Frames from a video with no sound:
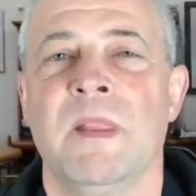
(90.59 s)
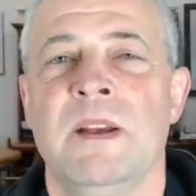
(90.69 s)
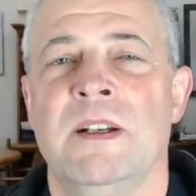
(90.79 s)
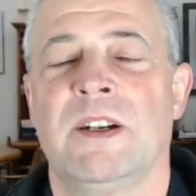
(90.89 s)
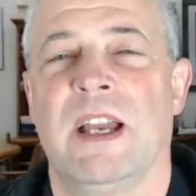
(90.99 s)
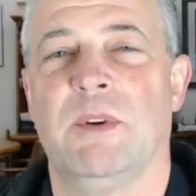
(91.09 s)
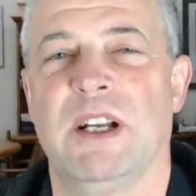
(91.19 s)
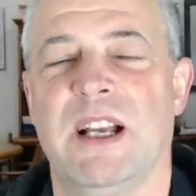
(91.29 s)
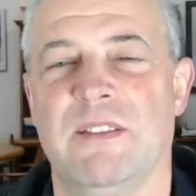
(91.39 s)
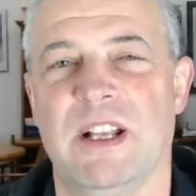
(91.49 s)
Okay, well,
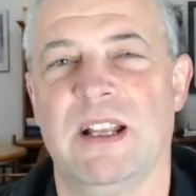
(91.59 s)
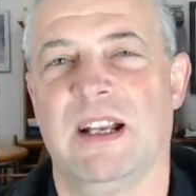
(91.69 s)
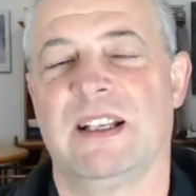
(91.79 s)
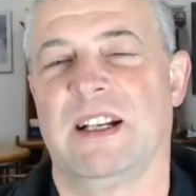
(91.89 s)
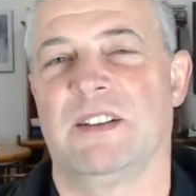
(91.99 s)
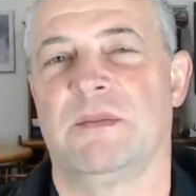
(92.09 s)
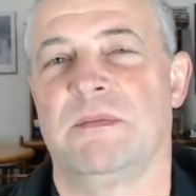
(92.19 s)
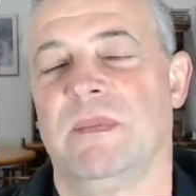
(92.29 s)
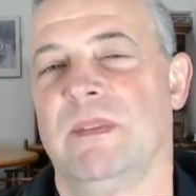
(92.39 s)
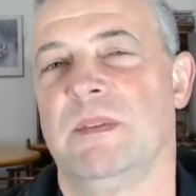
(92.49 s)
I kind of
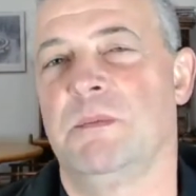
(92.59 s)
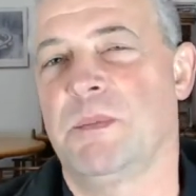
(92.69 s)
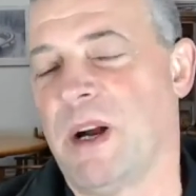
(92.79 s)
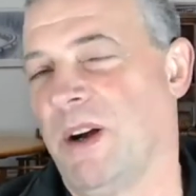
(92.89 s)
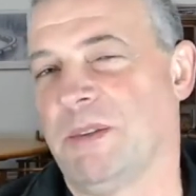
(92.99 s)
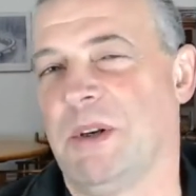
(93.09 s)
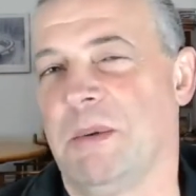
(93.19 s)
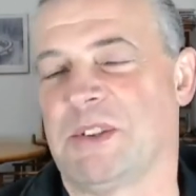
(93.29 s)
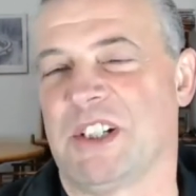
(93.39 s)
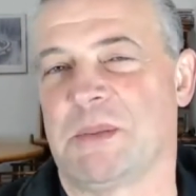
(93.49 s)

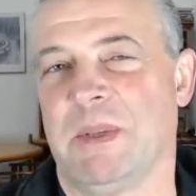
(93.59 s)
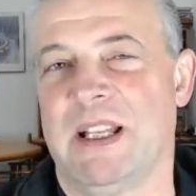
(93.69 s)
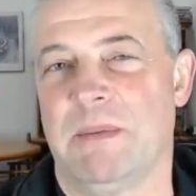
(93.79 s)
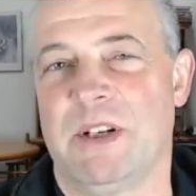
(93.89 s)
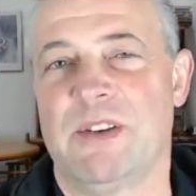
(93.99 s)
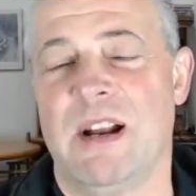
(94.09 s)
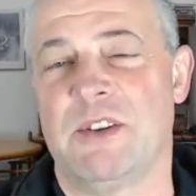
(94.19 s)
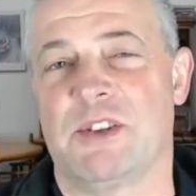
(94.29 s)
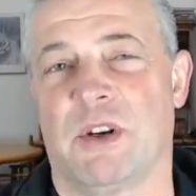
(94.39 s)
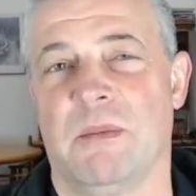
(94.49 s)
almost explained that, but a
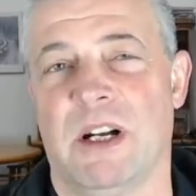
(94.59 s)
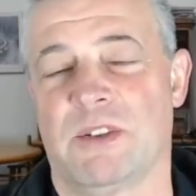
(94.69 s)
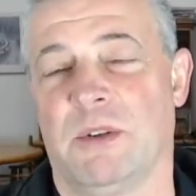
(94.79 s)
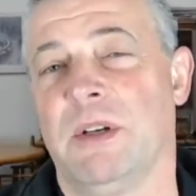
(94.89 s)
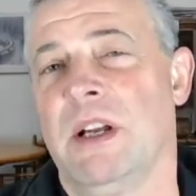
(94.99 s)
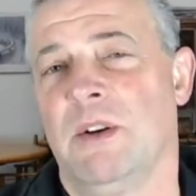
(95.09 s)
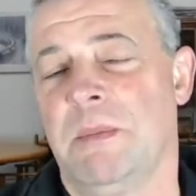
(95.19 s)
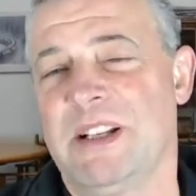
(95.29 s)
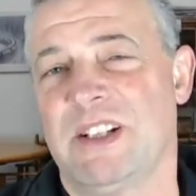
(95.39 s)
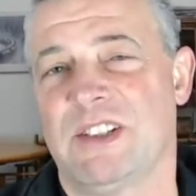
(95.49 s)
driver's door module, well,
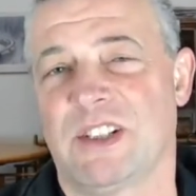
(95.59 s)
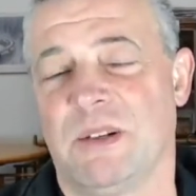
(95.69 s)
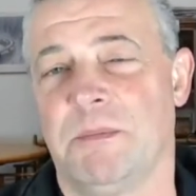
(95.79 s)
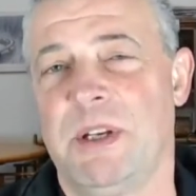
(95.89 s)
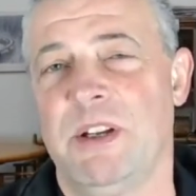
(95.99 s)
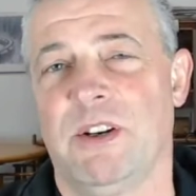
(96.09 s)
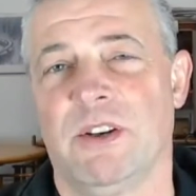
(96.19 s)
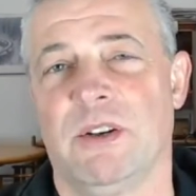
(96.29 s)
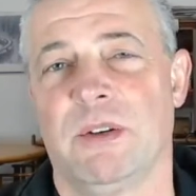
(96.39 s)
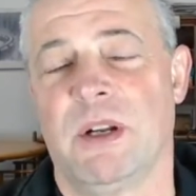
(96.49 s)
basically it's a
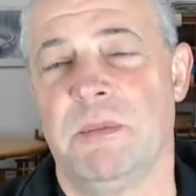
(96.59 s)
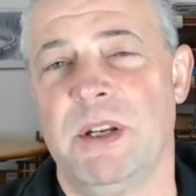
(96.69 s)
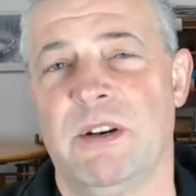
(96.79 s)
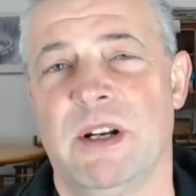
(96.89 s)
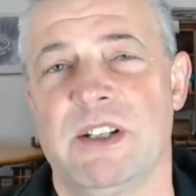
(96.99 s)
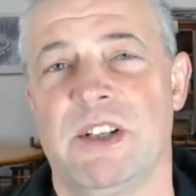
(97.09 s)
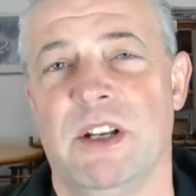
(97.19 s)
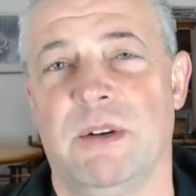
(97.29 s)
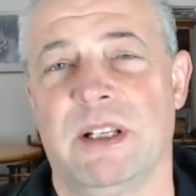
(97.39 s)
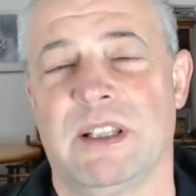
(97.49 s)
computerized
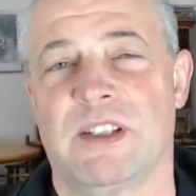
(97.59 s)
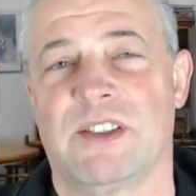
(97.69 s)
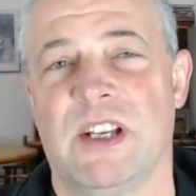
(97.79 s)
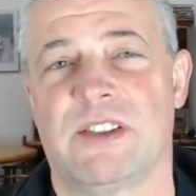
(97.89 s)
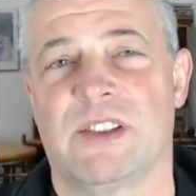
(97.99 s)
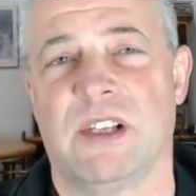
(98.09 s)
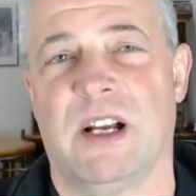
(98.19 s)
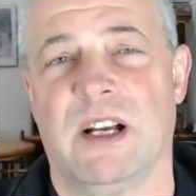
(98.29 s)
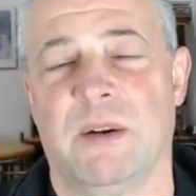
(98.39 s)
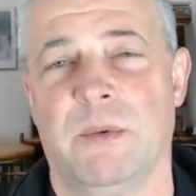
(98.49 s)
unit that sits,
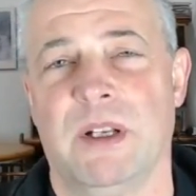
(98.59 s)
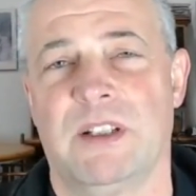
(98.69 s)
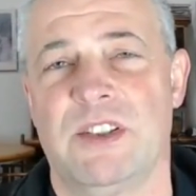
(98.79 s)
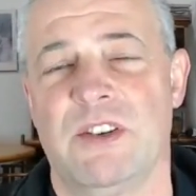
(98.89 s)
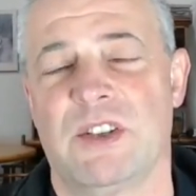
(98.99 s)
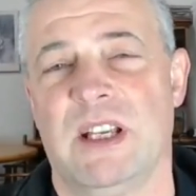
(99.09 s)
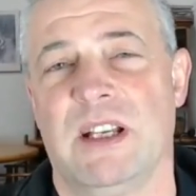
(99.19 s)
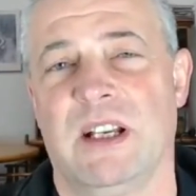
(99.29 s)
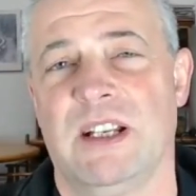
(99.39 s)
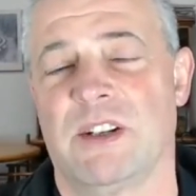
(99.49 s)
it's
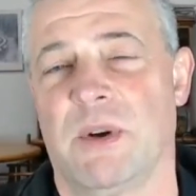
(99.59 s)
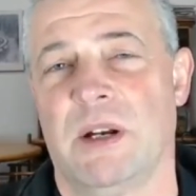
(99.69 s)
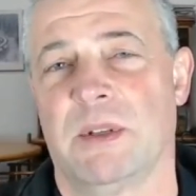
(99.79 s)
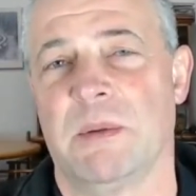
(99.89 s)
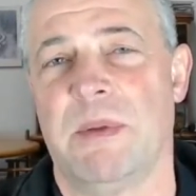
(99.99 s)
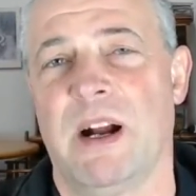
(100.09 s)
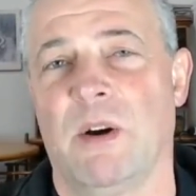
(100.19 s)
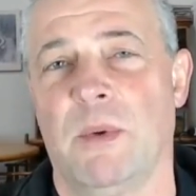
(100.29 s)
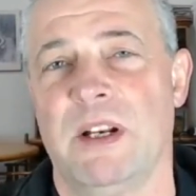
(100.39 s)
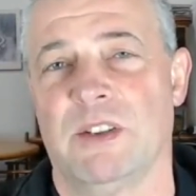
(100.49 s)
usually integrated with the
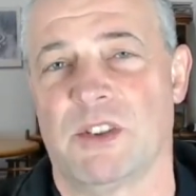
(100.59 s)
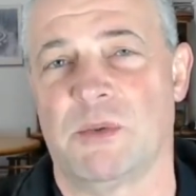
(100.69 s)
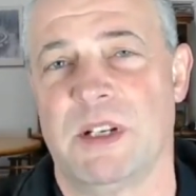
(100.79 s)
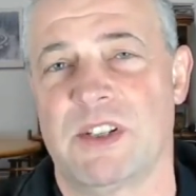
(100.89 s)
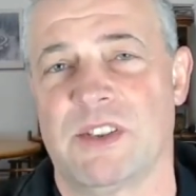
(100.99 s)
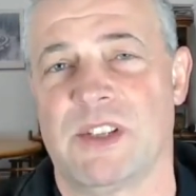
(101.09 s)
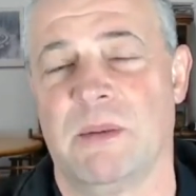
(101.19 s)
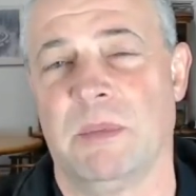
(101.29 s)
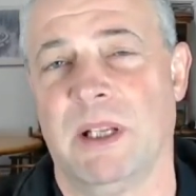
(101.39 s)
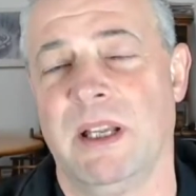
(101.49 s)
power window switch
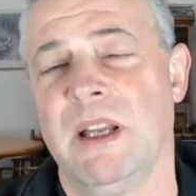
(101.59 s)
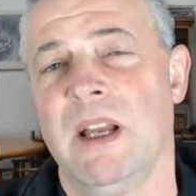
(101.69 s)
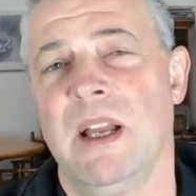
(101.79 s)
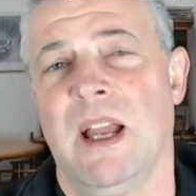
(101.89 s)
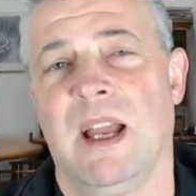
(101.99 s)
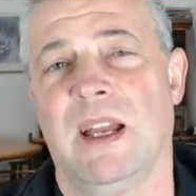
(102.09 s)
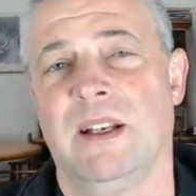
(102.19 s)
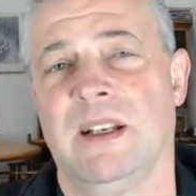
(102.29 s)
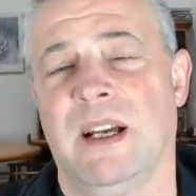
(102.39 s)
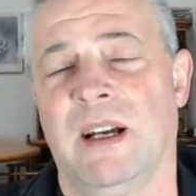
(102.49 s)
assembly.
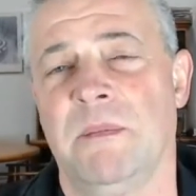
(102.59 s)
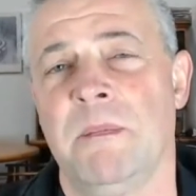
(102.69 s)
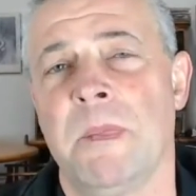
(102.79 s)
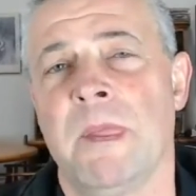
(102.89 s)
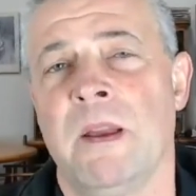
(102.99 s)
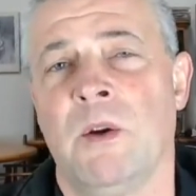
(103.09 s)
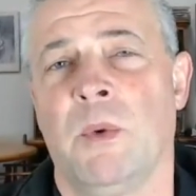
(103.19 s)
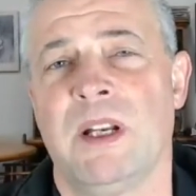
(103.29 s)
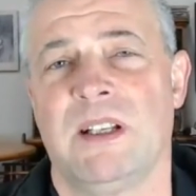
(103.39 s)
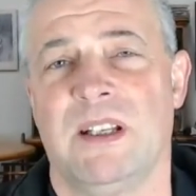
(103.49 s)
And
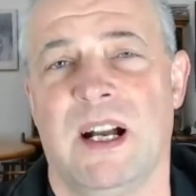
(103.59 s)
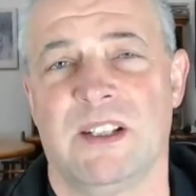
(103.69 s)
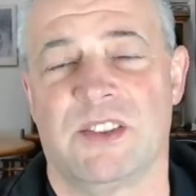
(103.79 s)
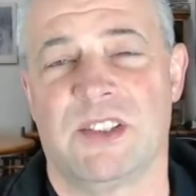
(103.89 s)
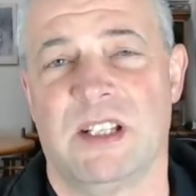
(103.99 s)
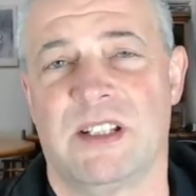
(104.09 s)
what it does is